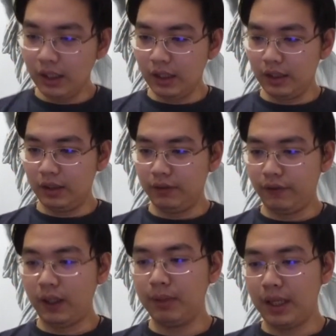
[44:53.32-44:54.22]
And
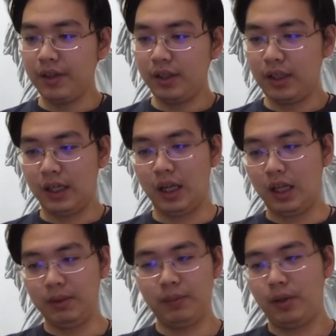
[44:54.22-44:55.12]
from another
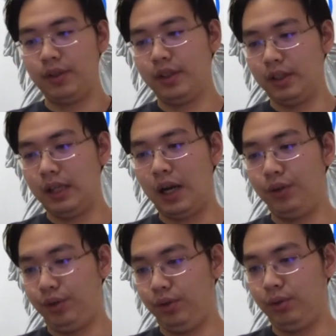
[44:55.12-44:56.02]
anonymous person, are
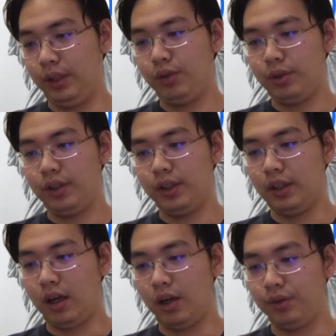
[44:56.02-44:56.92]
you interested
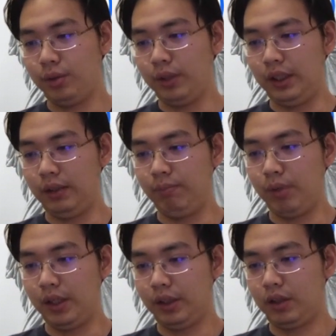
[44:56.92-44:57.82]
also in
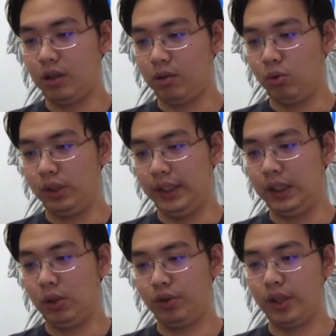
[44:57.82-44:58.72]
political
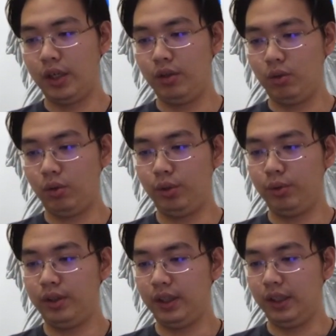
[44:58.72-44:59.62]
legal change or do
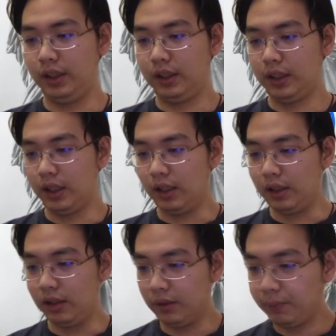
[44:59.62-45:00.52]
you think
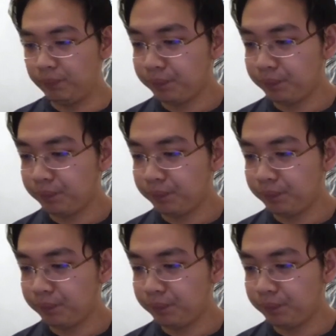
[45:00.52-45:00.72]
uh,